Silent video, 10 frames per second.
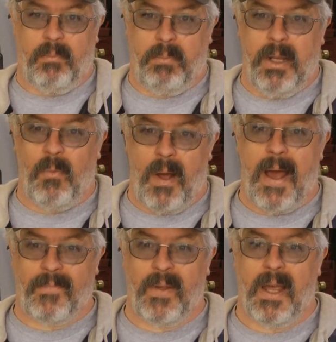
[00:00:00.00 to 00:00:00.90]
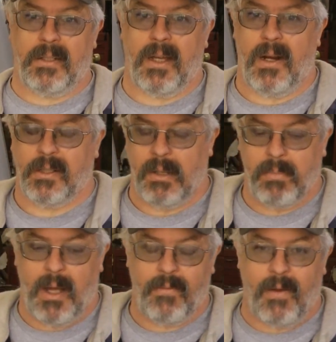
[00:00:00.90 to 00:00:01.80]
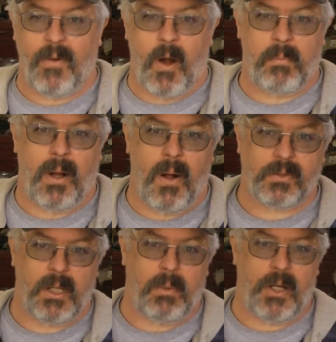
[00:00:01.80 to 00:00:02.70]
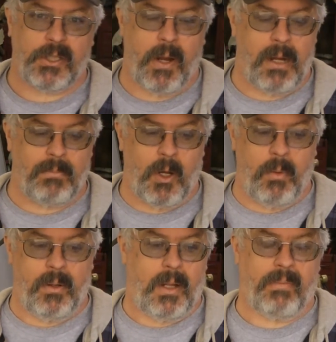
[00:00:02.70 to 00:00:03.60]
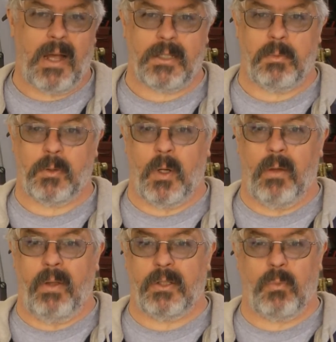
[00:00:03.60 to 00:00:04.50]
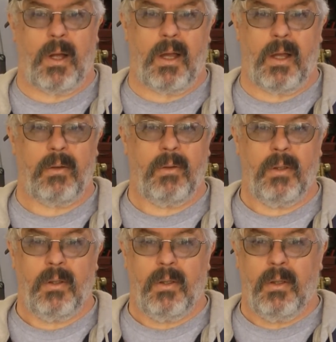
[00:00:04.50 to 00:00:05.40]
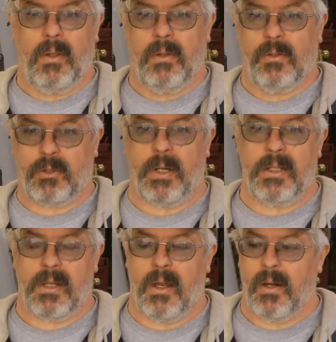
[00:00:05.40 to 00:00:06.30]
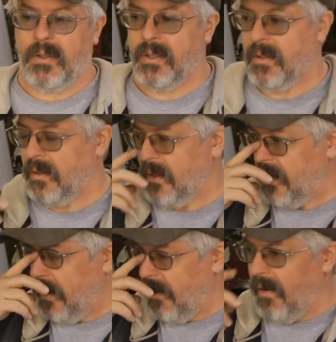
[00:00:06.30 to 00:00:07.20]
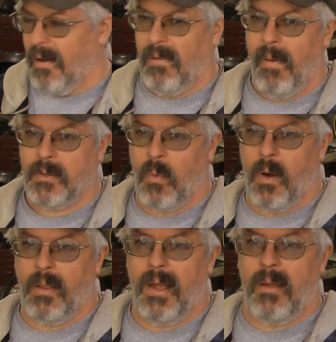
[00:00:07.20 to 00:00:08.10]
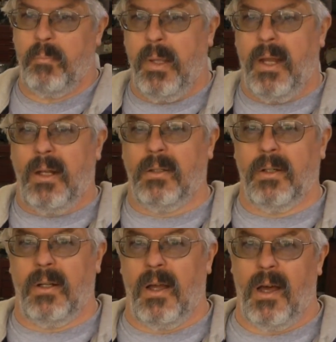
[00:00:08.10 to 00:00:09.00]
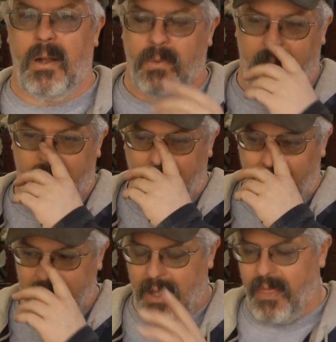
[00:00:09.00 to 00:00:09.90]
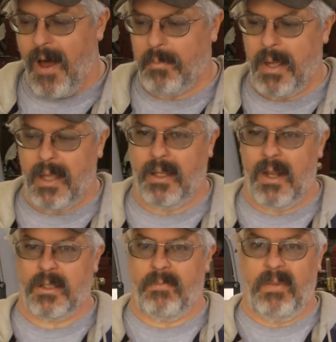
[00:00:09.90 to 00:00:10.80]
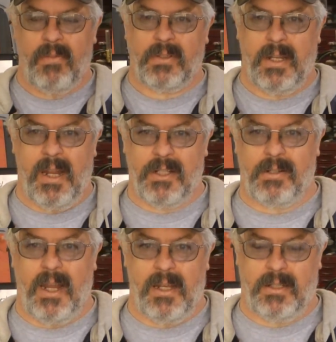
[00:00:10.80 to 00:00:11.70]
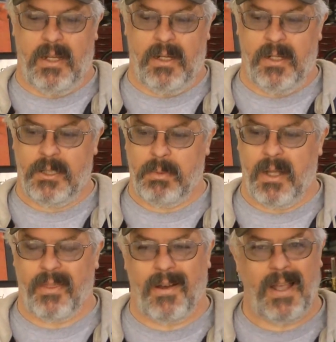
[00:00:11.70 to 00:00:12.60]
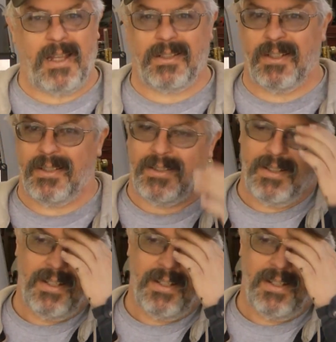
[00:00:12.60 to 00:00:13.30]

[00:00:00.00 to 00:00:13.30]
big wide fat tires. I've already bought some. I'll show you in a moment. I've got some 12-inch wide street tires. I've always wanted that big and little hot rod look. I thought about getting some 15s or 18s, but I thought that's just,